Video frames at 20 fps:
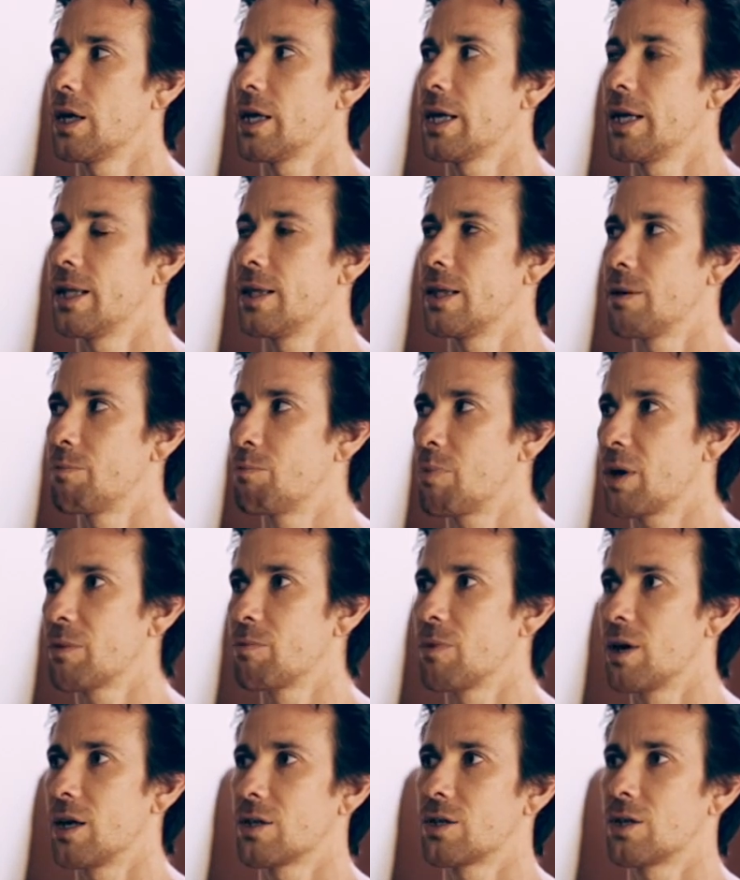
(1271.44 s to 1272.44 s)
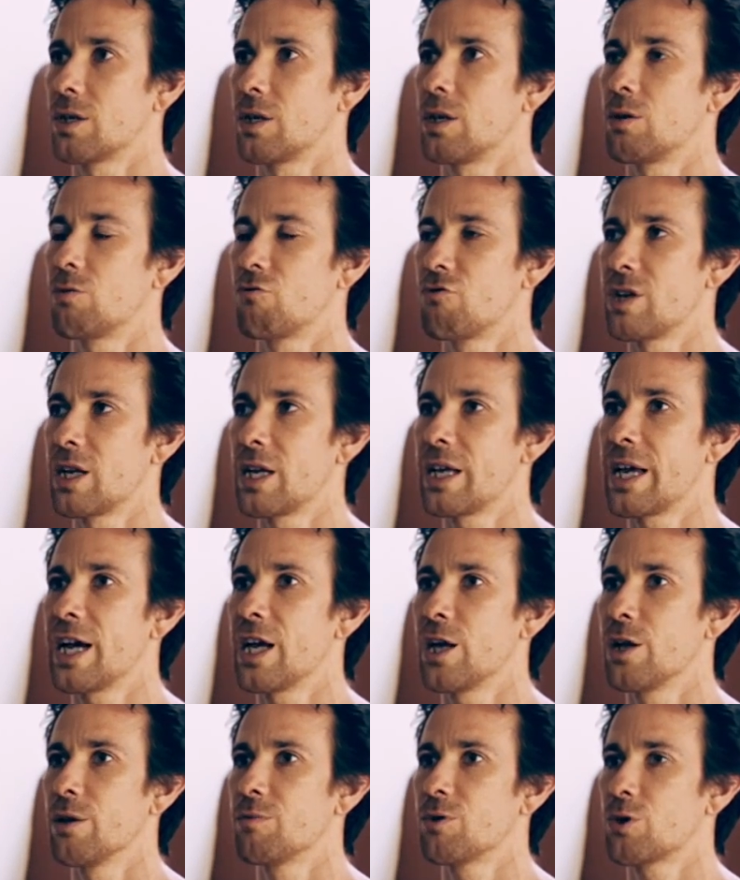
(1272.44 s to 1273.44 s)
in the Padmasana really
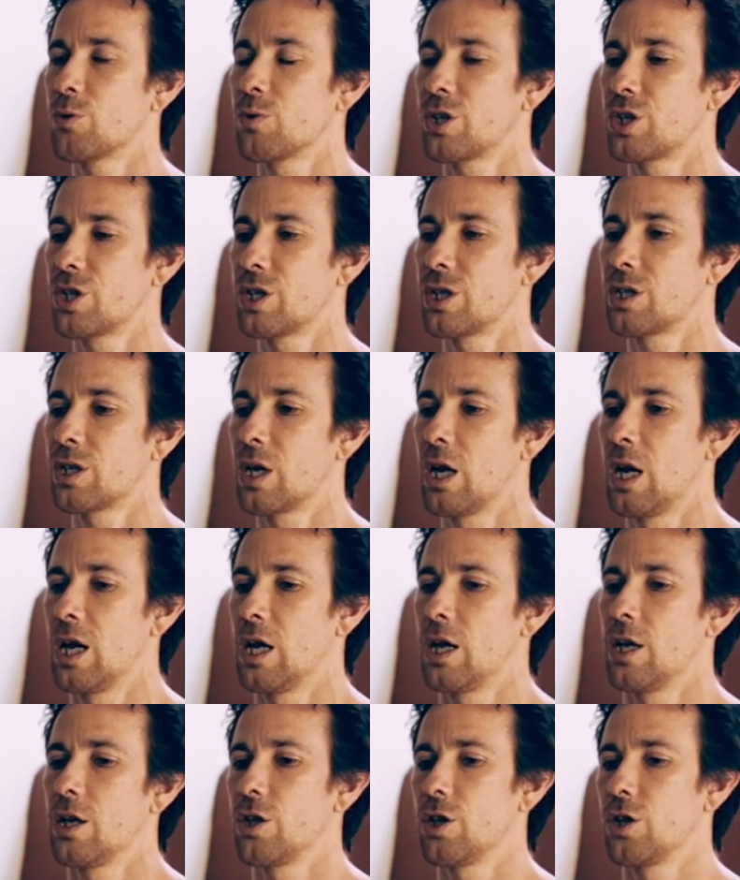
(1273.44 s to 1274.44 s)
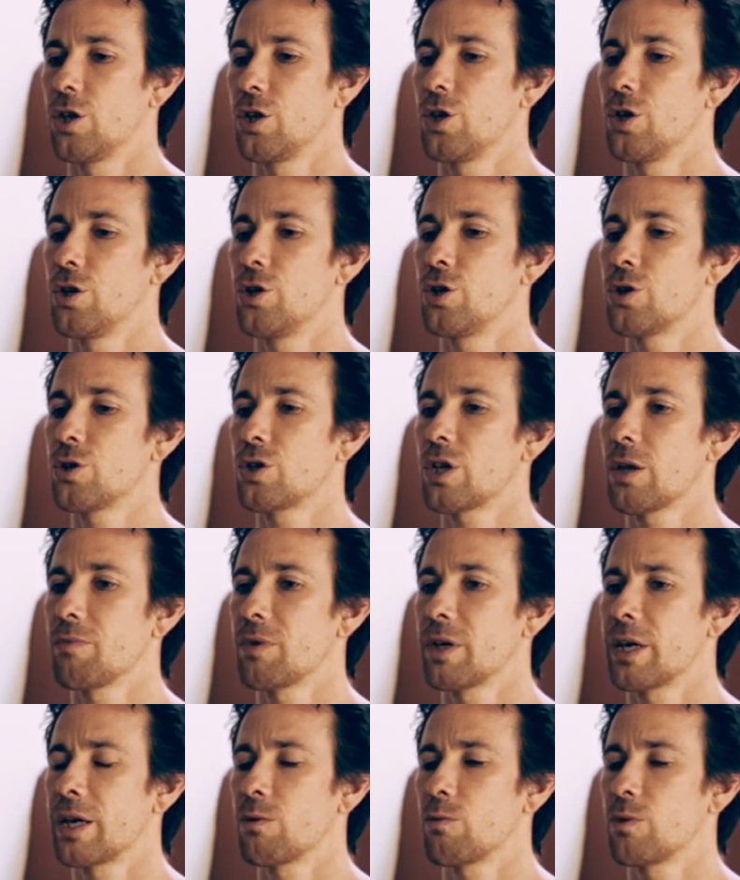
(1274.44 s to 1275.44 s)
helps, which is you do
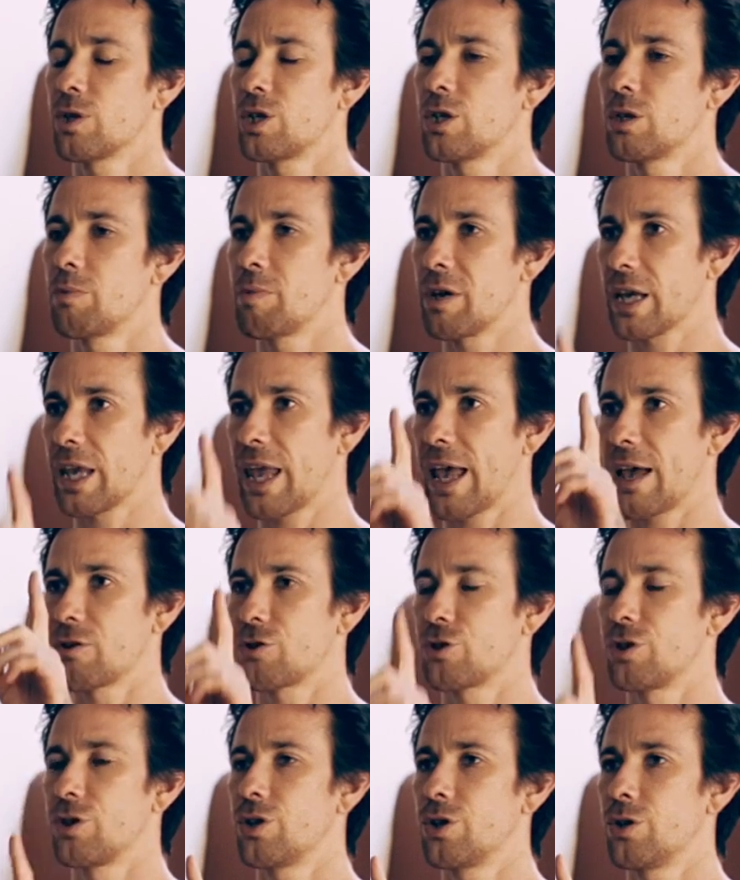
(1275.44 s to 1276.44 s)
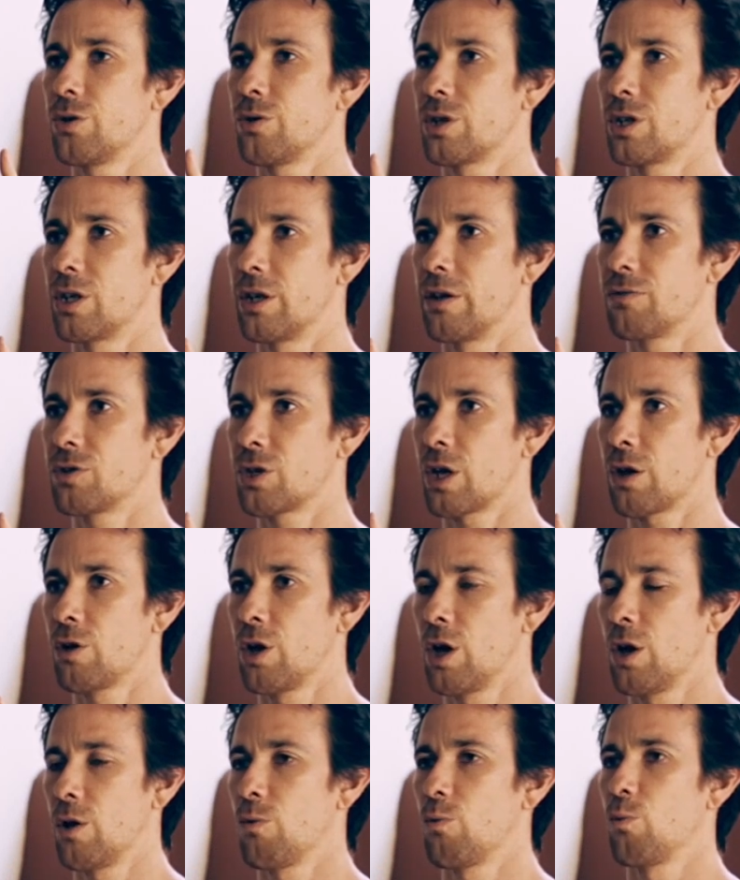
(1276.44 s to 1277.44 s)
something which is a bit counterintuitive. So
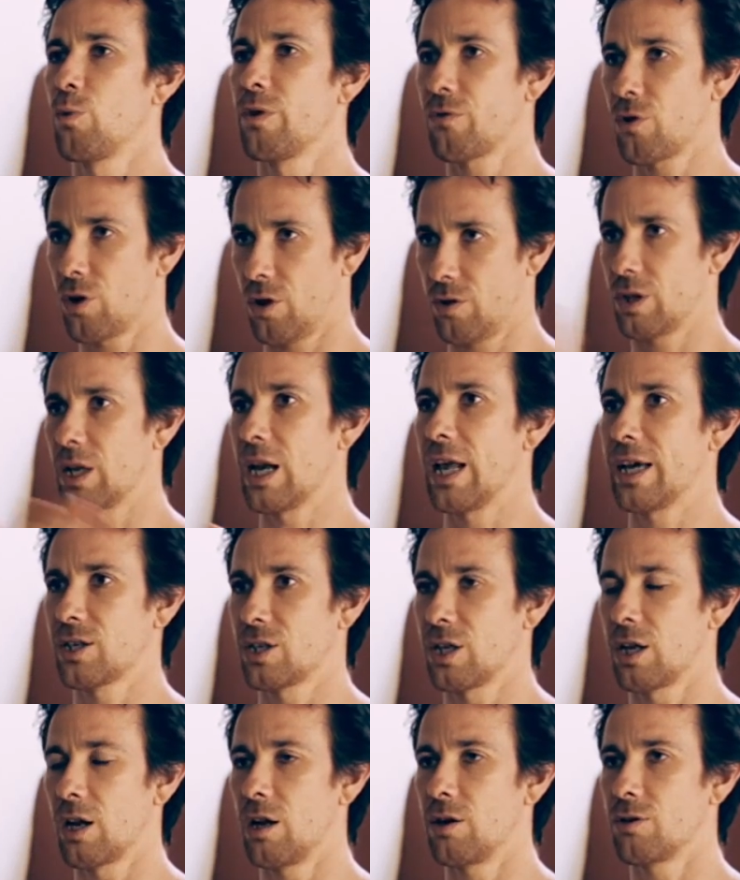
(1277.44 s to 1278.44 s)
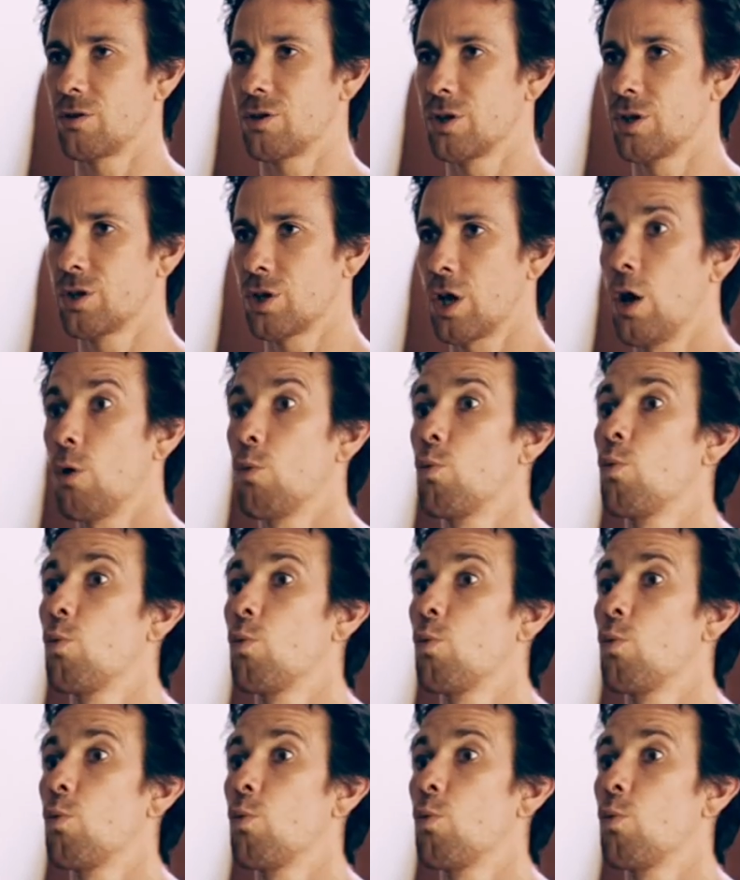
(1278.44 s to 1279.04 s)
we've got the legs in a lotus.